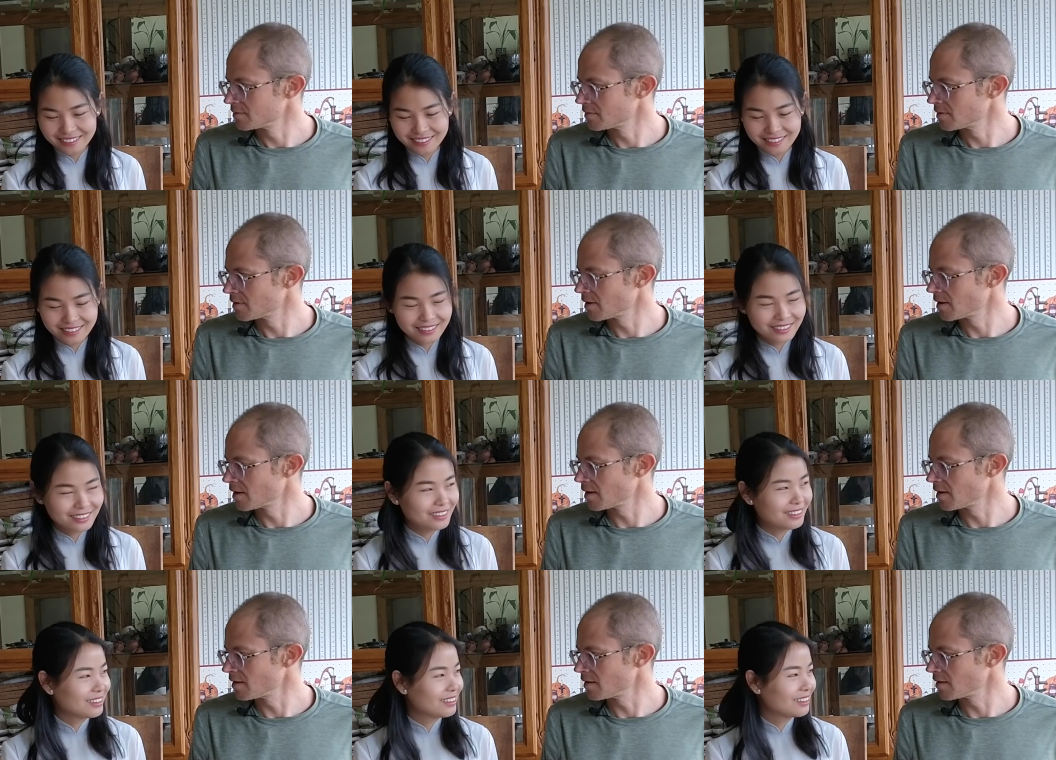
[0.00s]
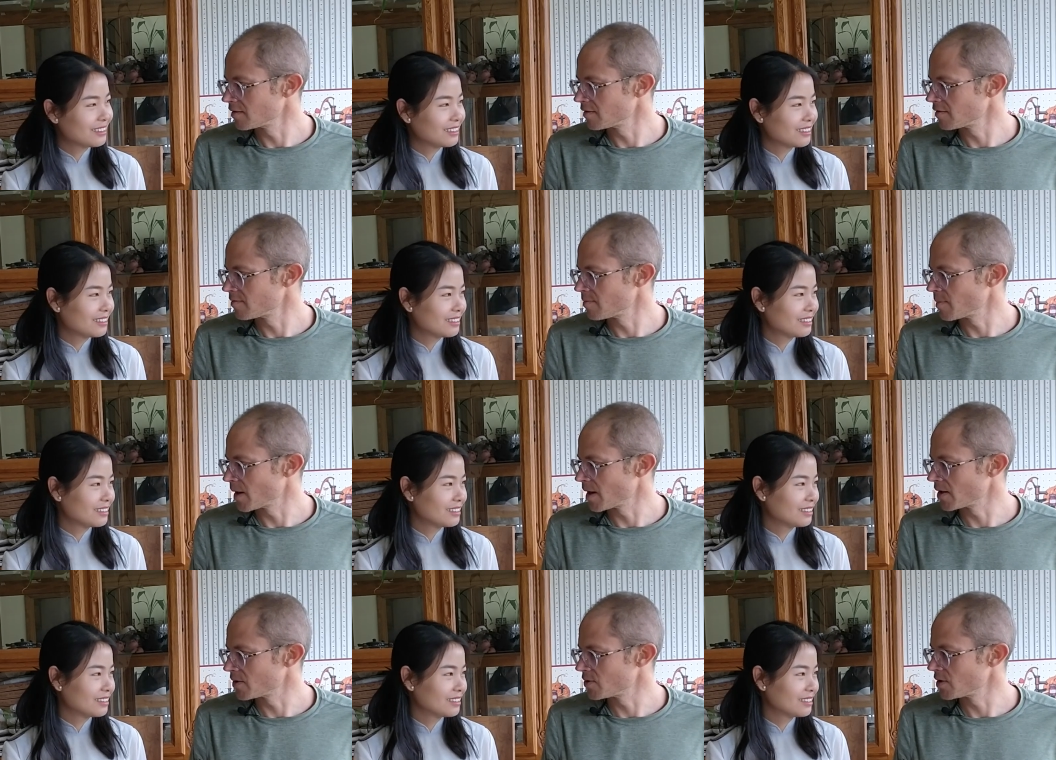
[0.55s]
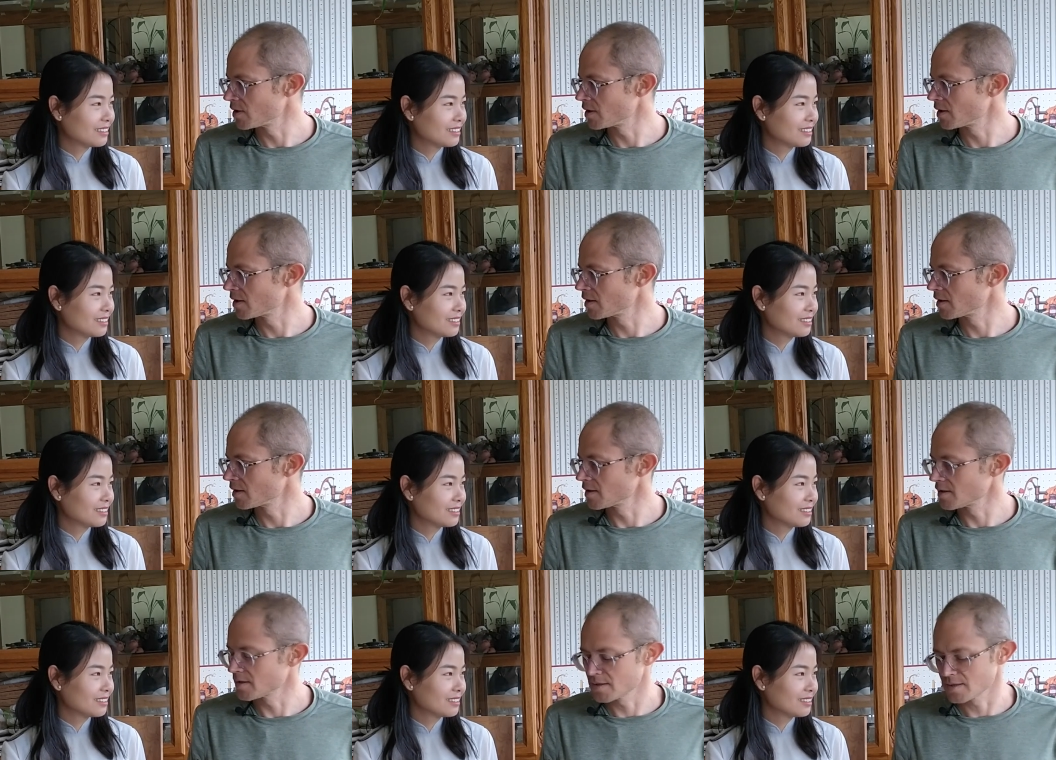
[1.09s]
Speaker 1: The Color of Magic.
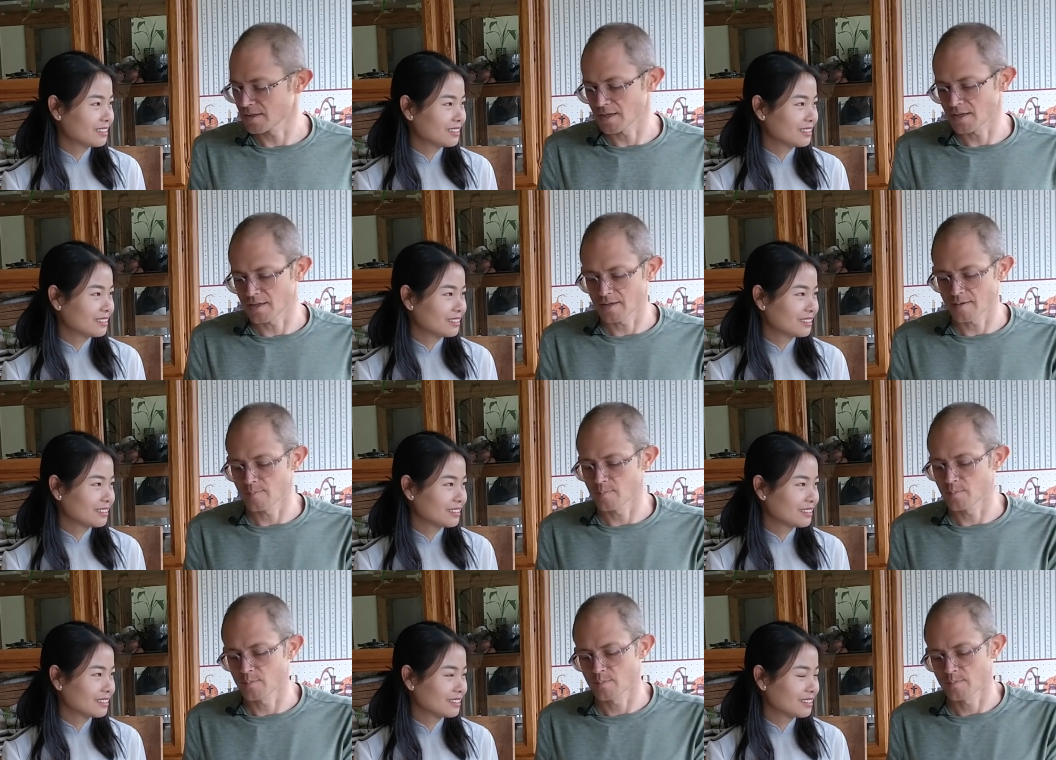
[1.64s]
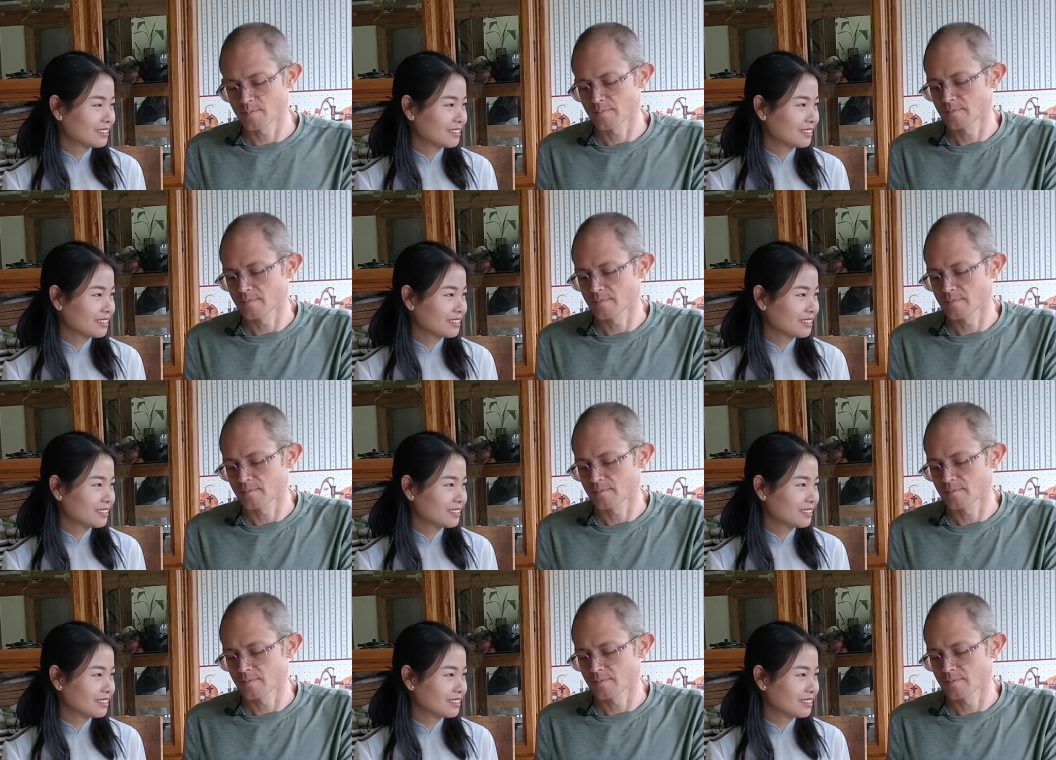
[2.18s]
He's like a,